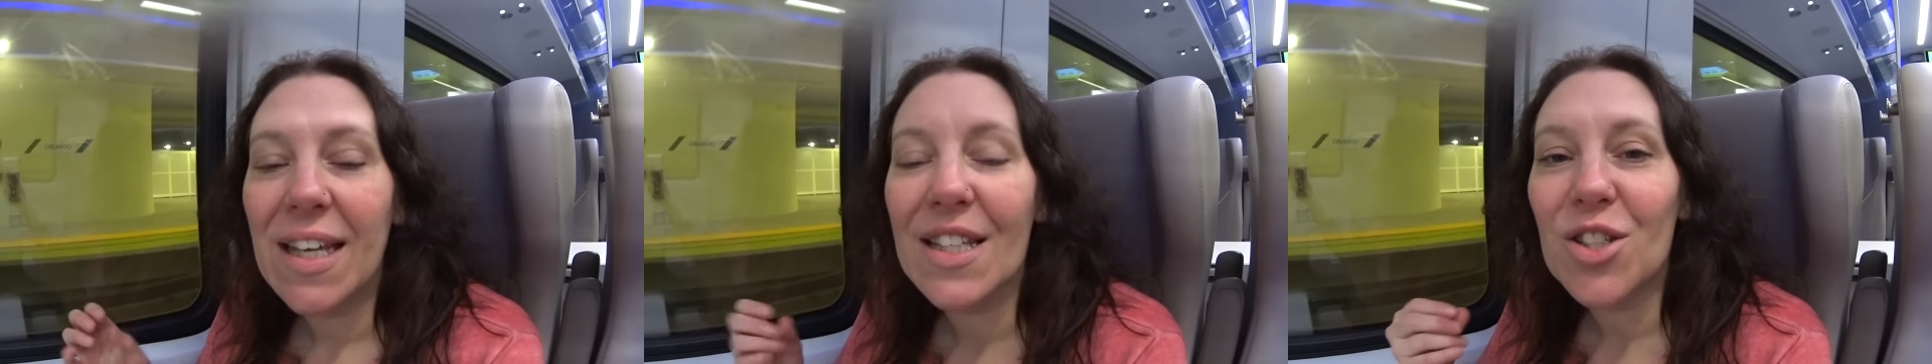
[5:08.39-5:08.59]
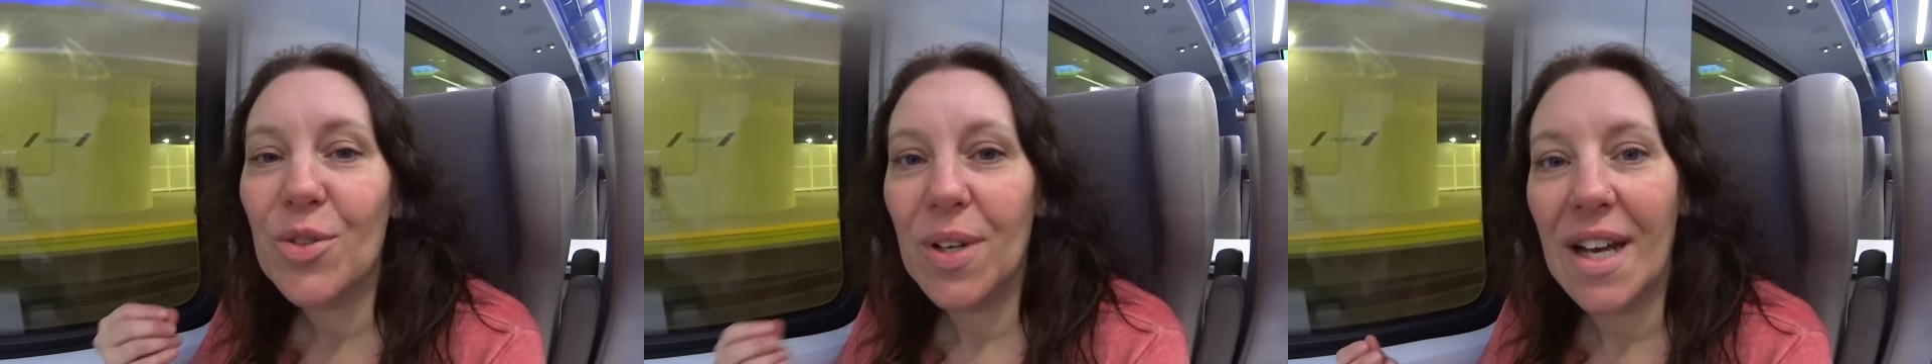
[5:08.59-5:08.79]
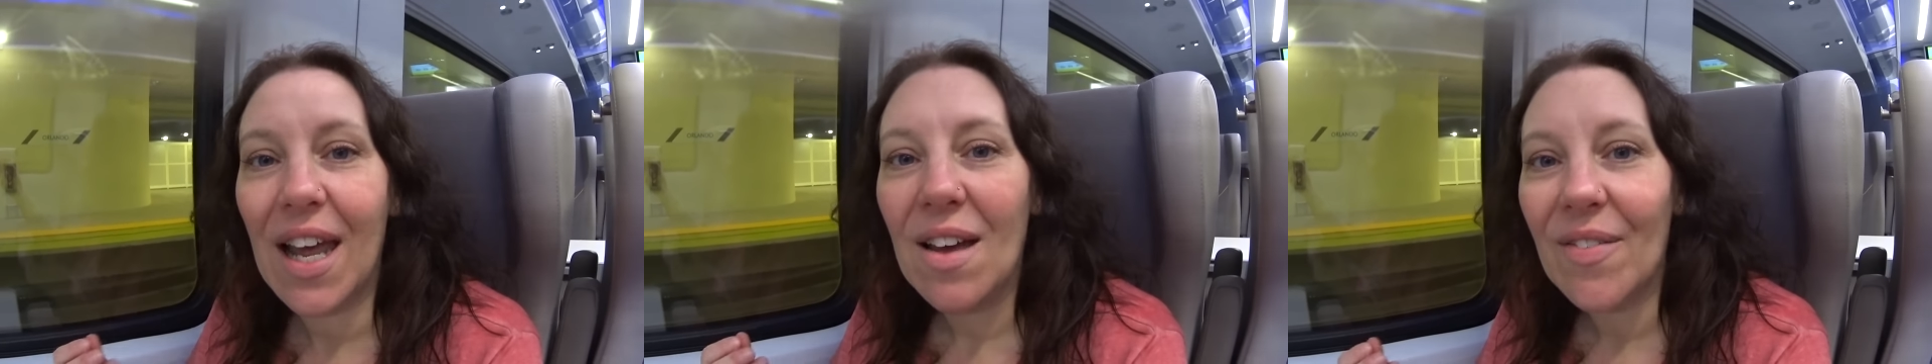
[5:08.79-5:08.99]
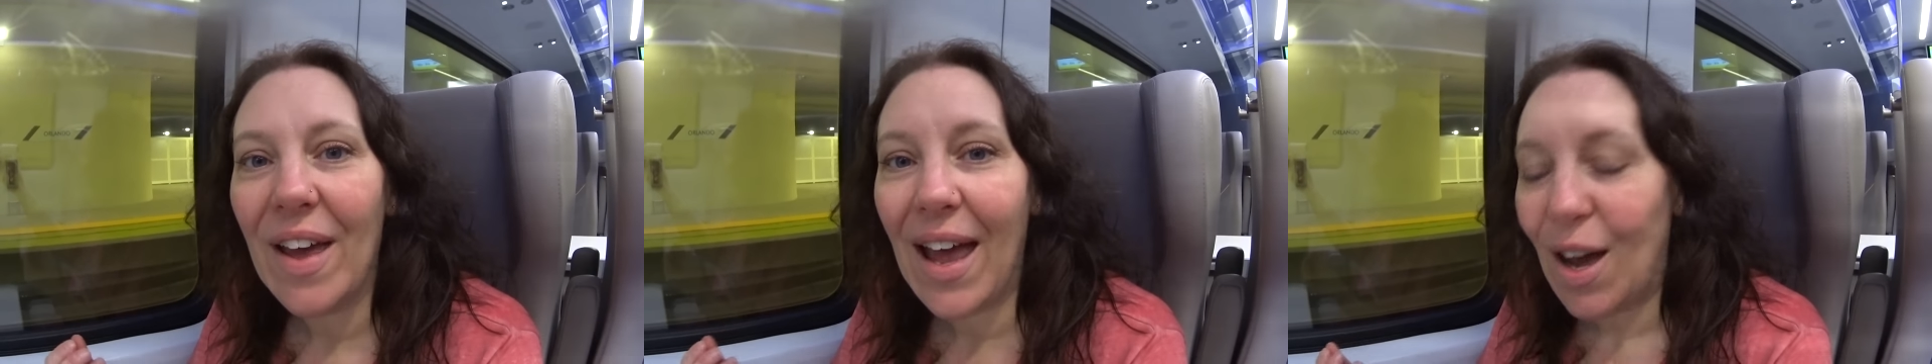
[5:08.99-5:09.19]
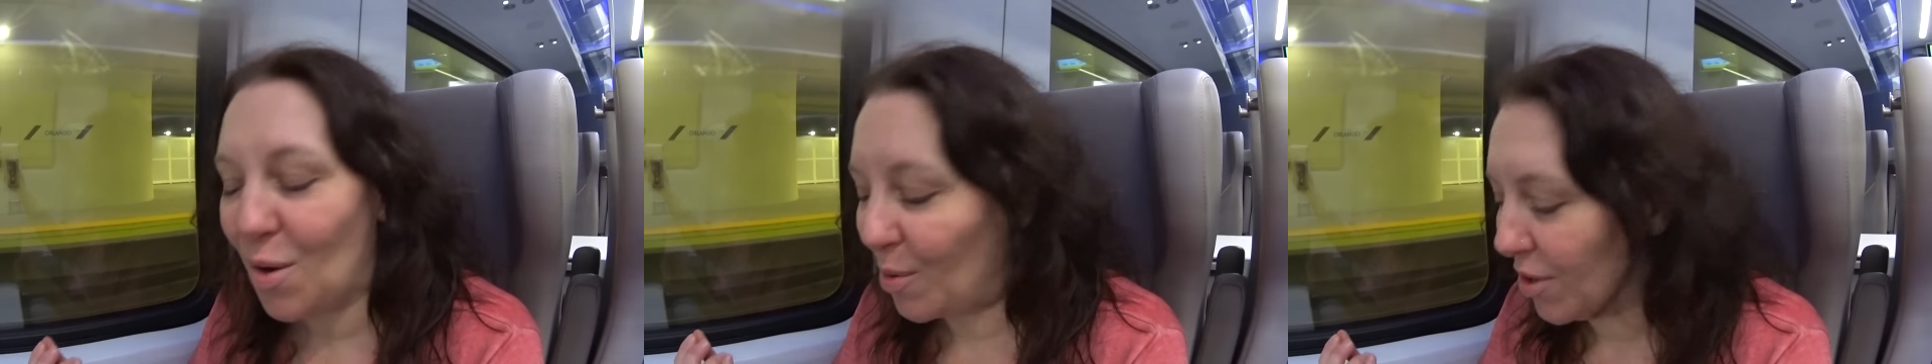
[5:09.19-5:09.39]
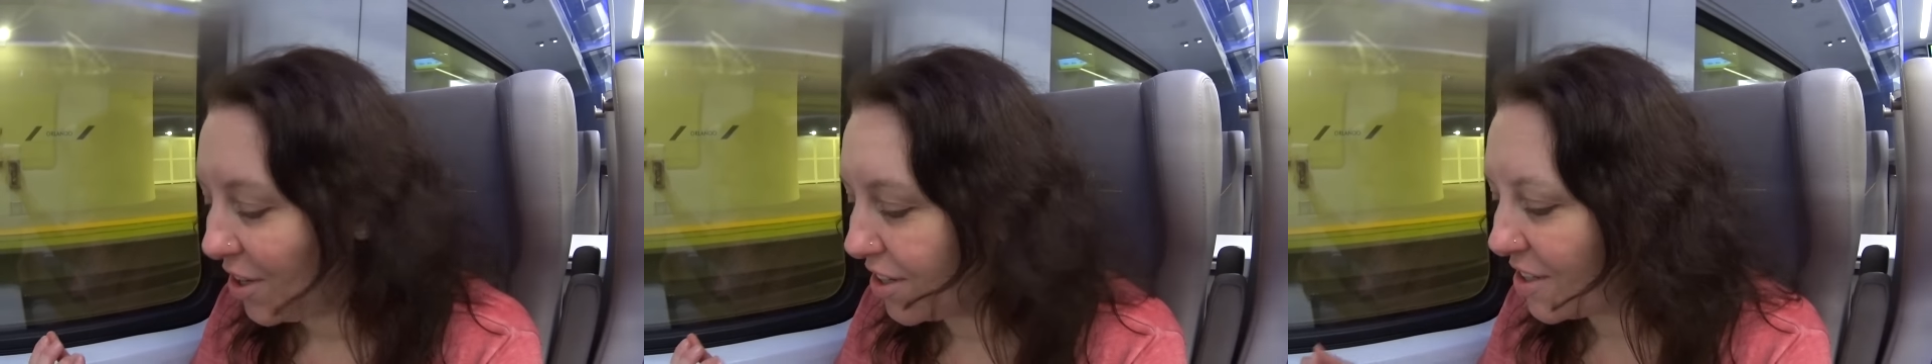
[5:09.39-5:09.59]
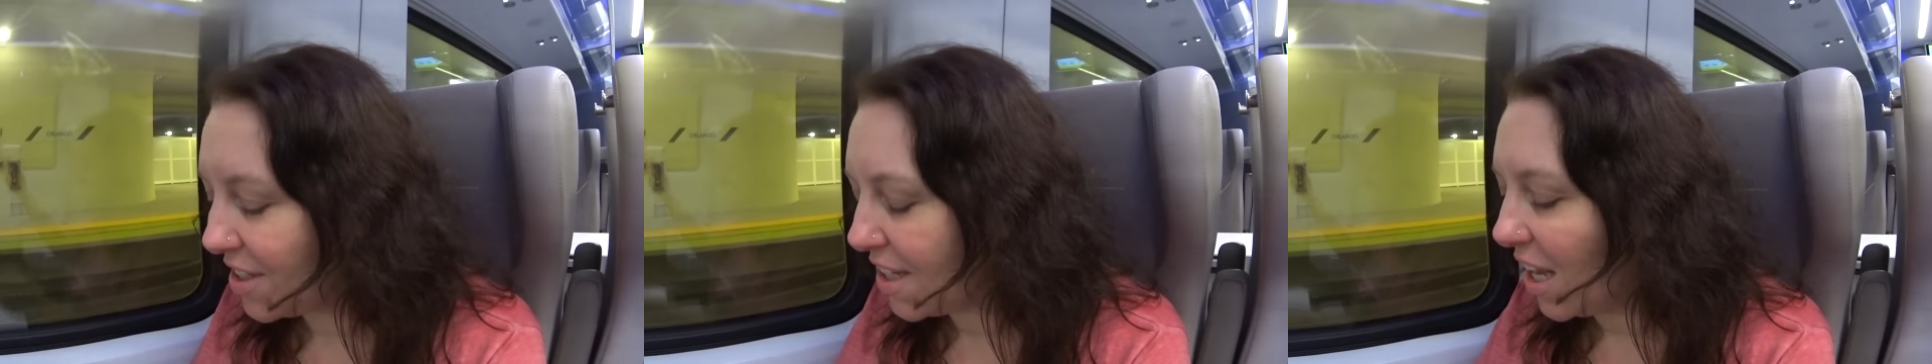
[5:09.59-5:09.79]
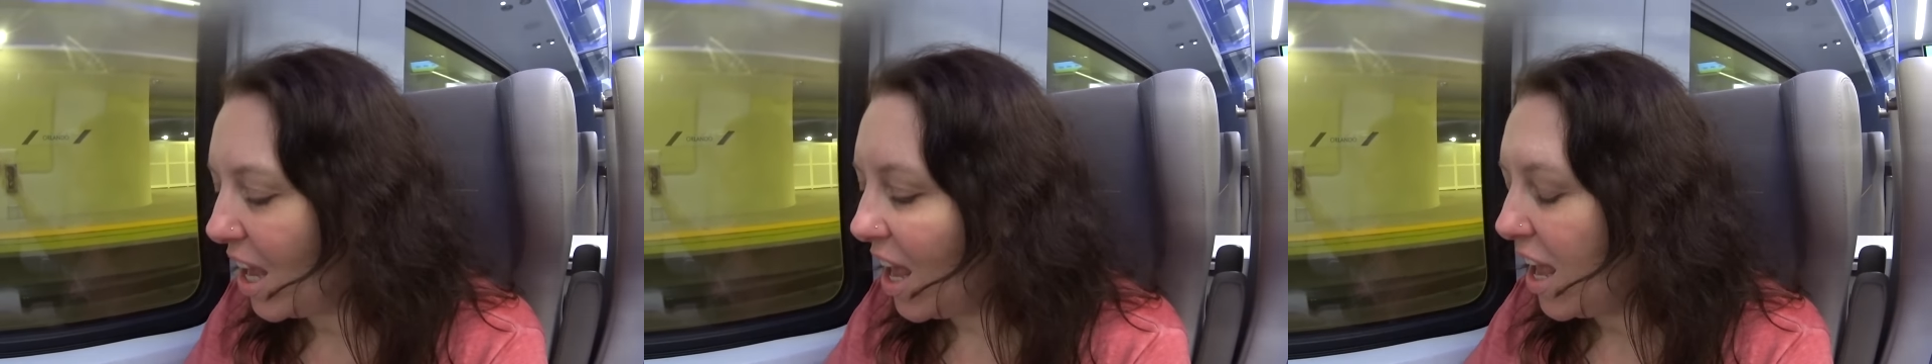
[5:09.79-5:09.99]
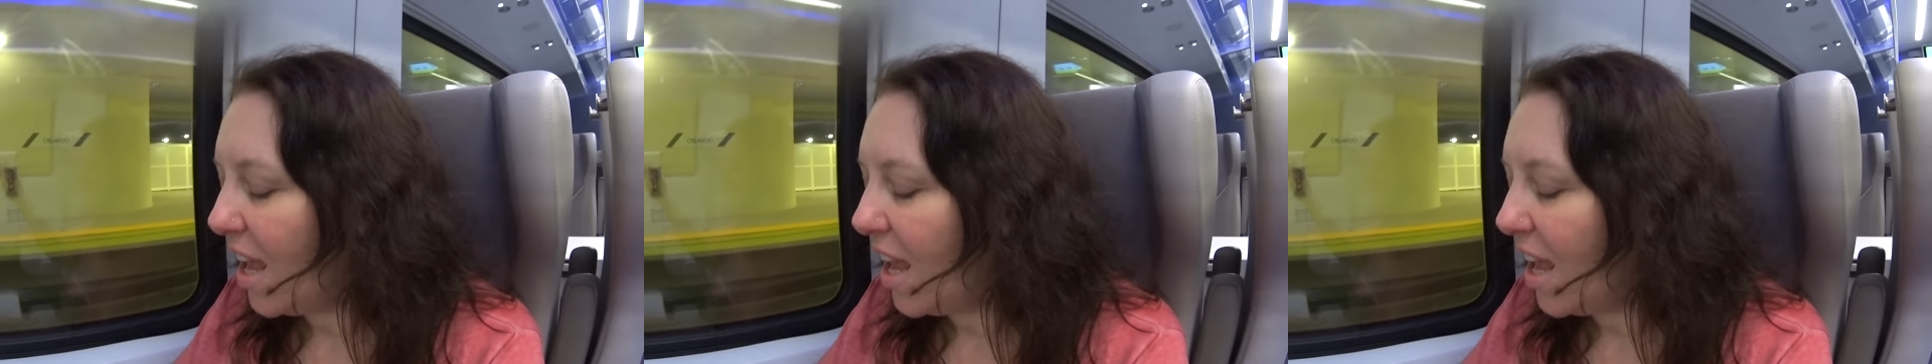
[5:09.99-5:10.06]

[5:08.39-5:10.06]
It's 3.5 hours.